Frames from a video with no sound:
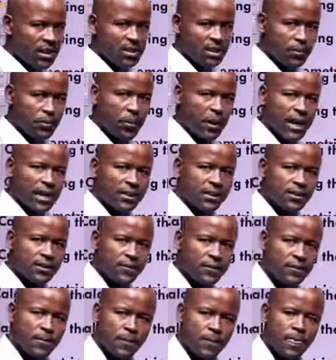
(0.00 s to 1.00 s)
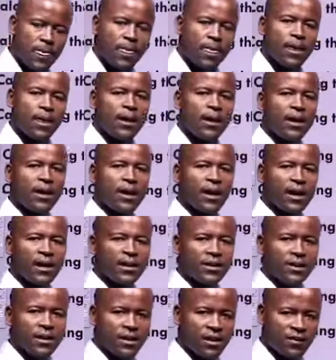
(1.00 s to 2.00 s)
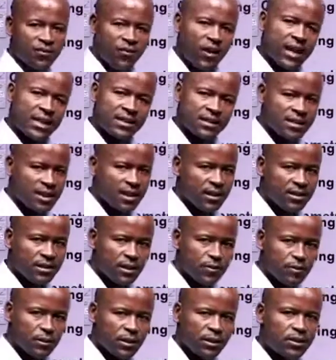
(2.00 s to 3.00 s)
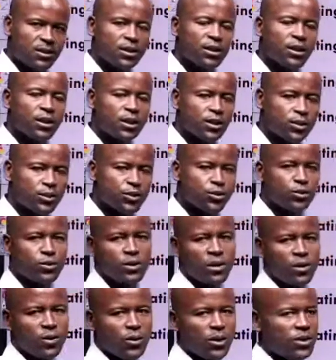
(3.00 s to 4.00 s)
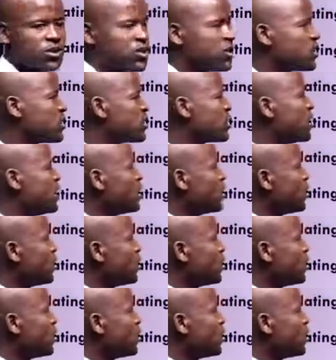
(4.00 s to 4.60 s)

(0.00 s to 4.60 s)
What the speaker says: the part. Again, revise the examples, do the questions.